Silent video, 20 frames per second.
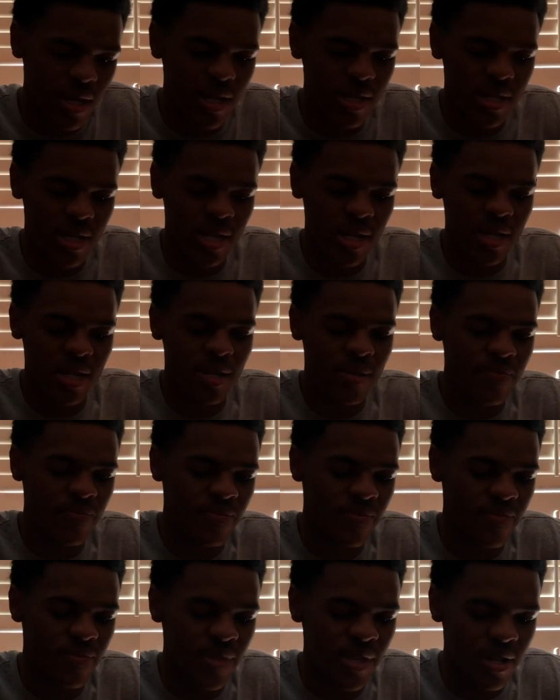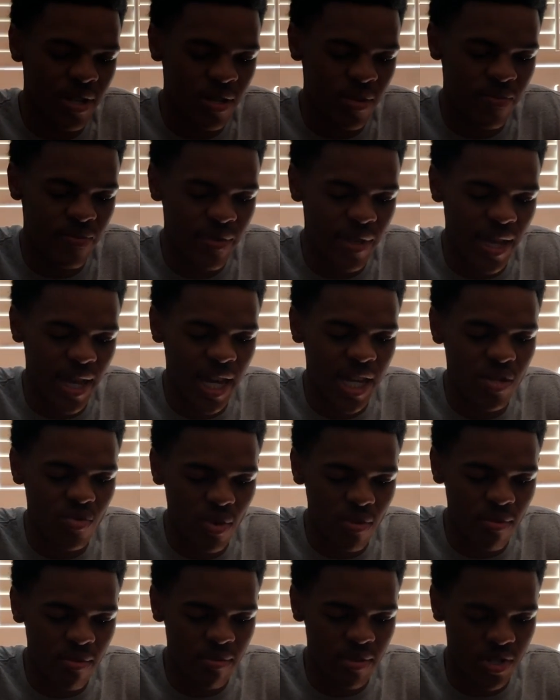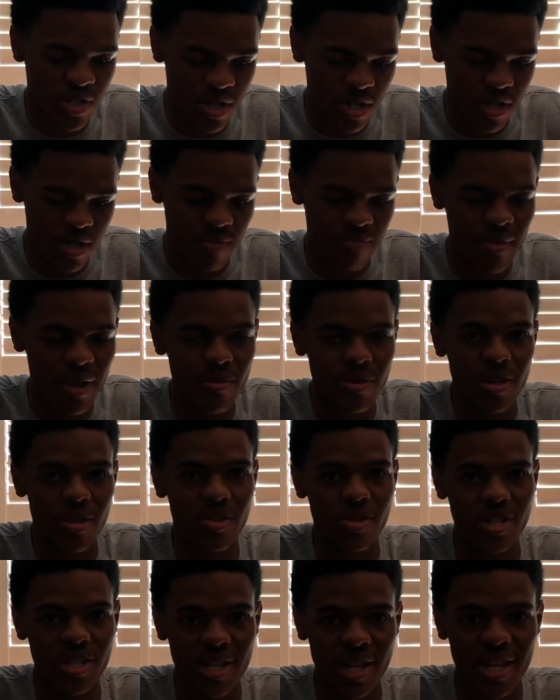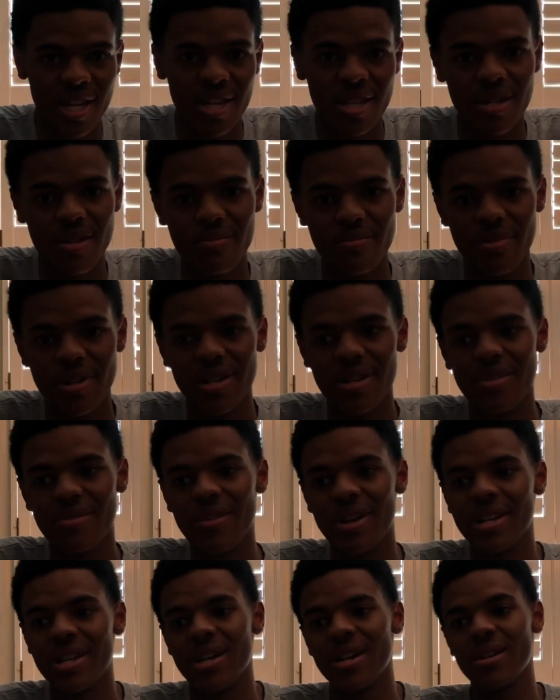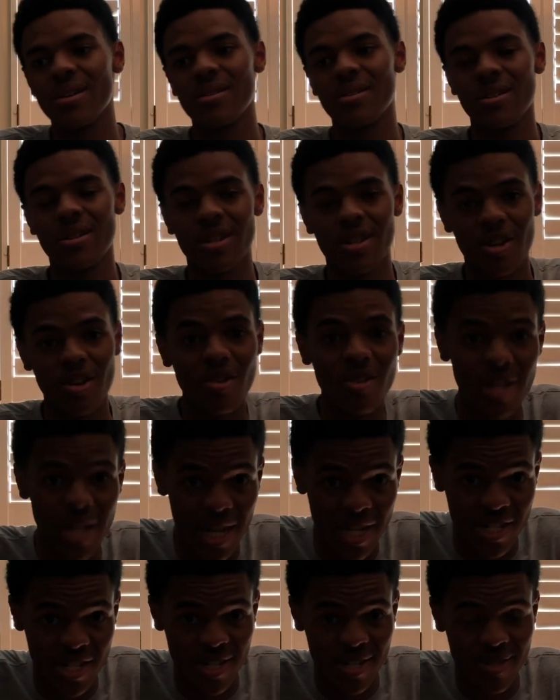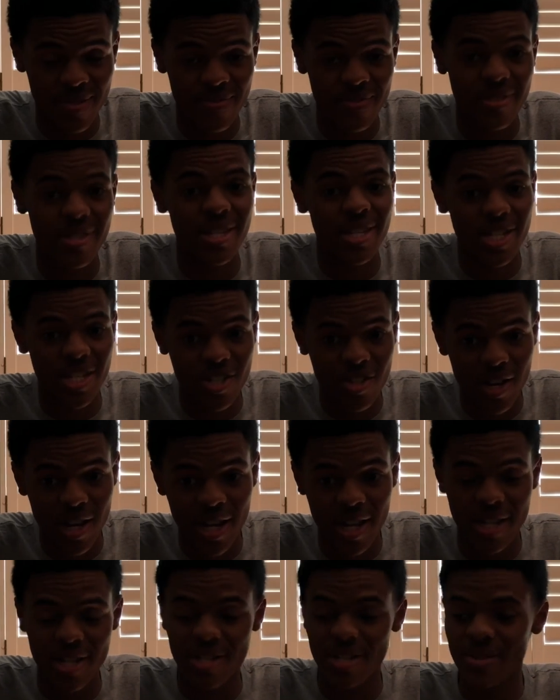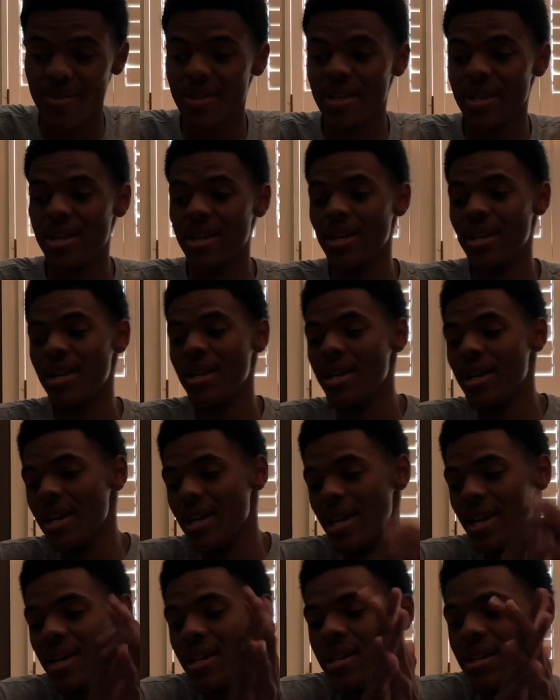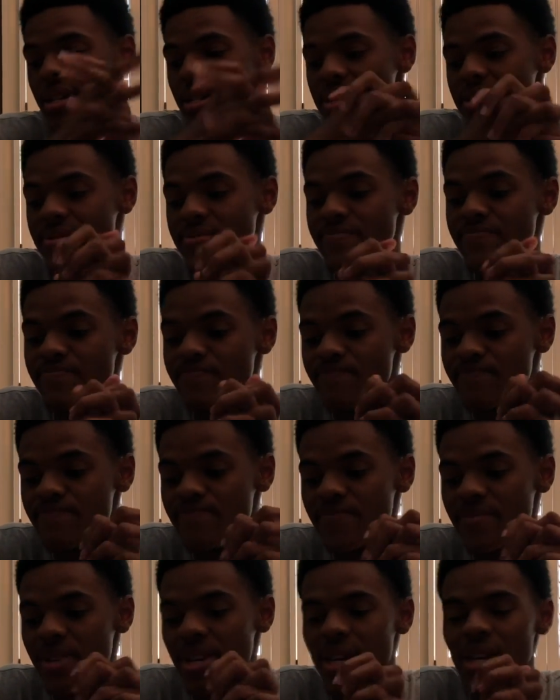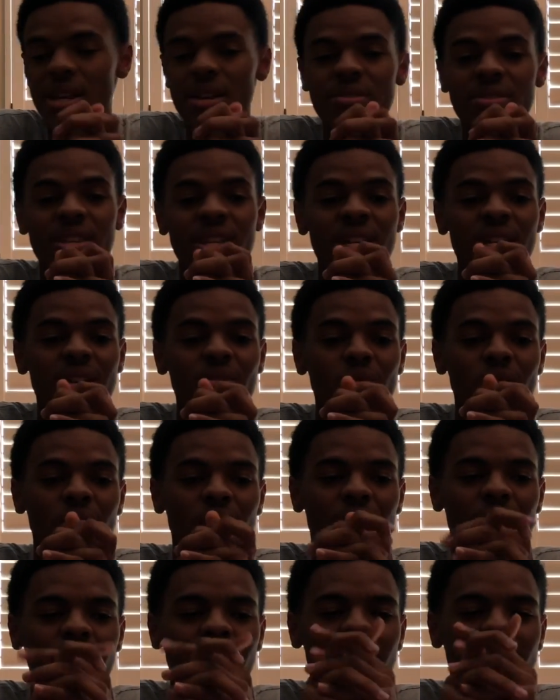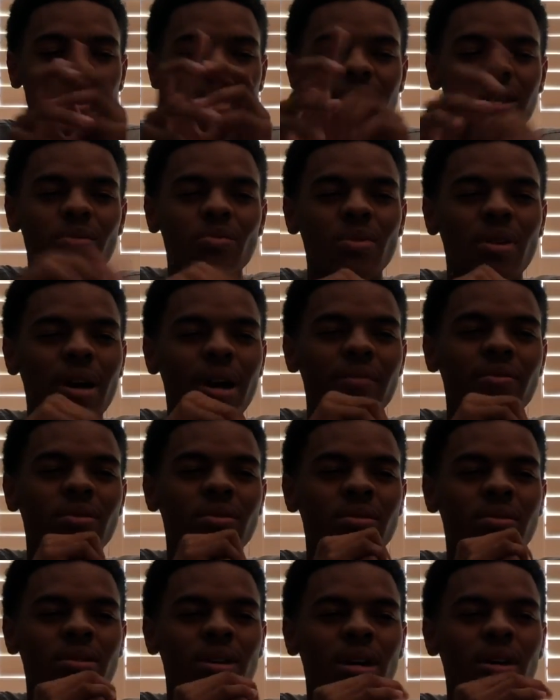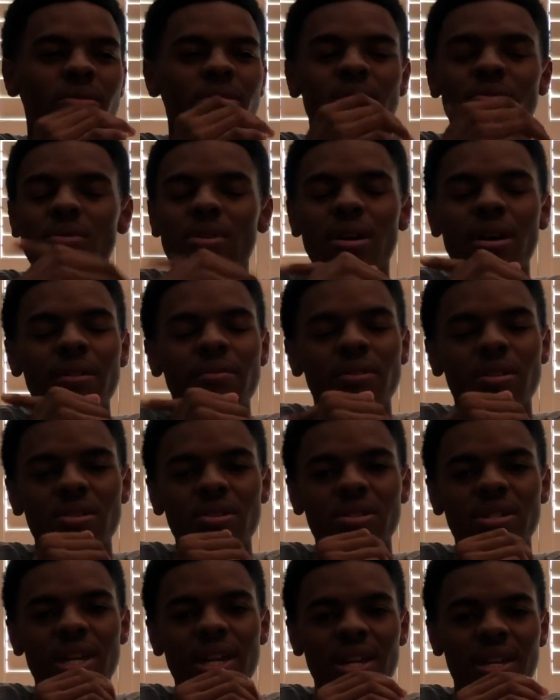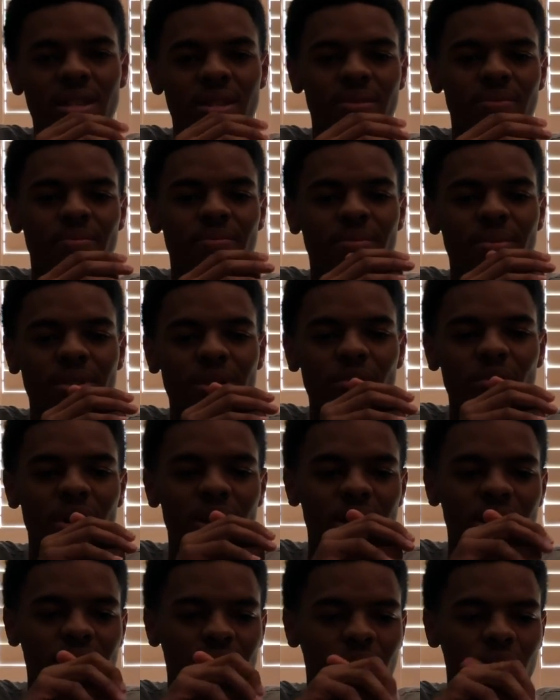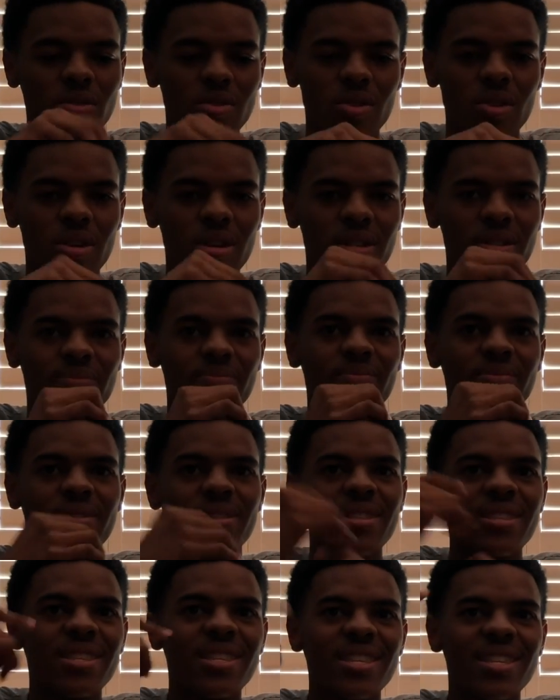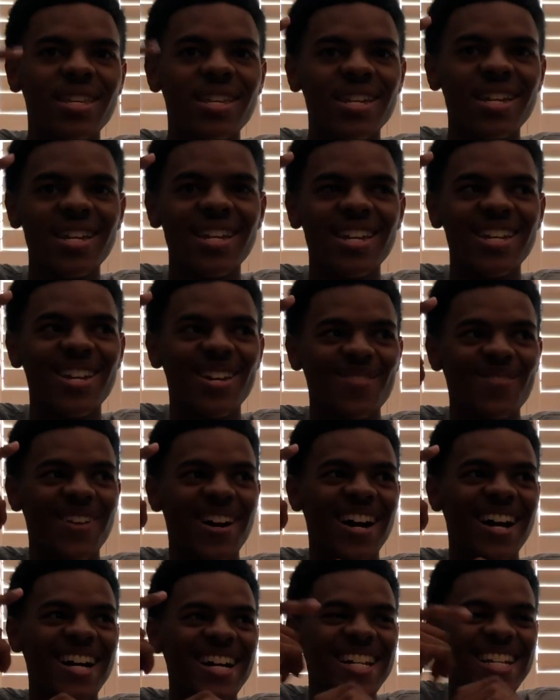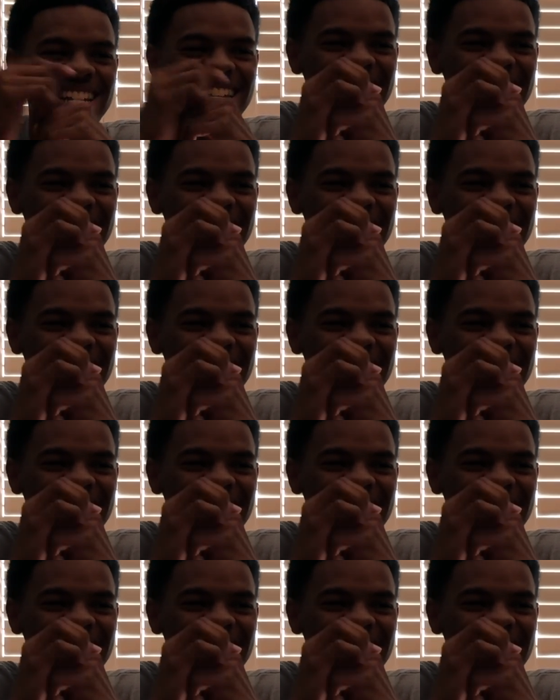because, you know, as women mature, maybe they'll understand. But right now, girl logic is trash. And, I don't think we'll ever understand what goes on in their mind.